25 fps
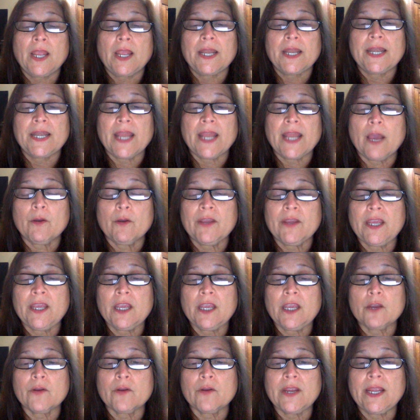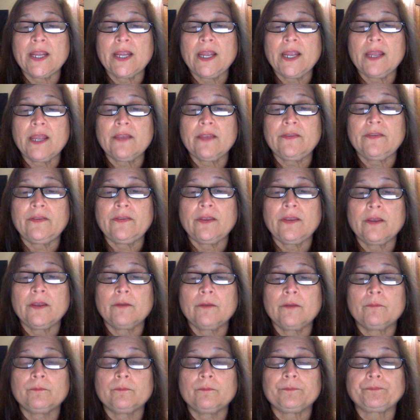Now here is
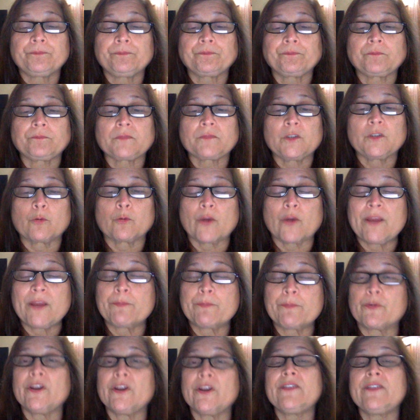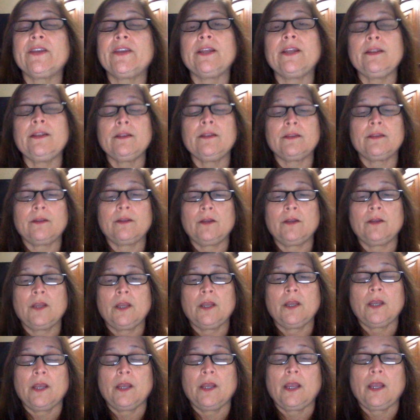Great Britain,
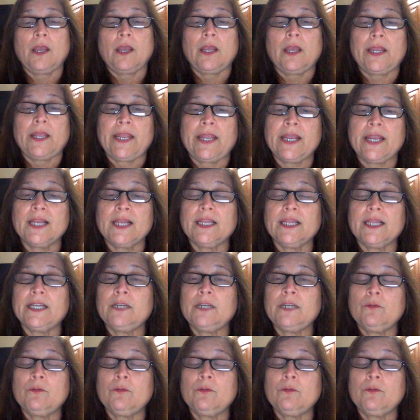England,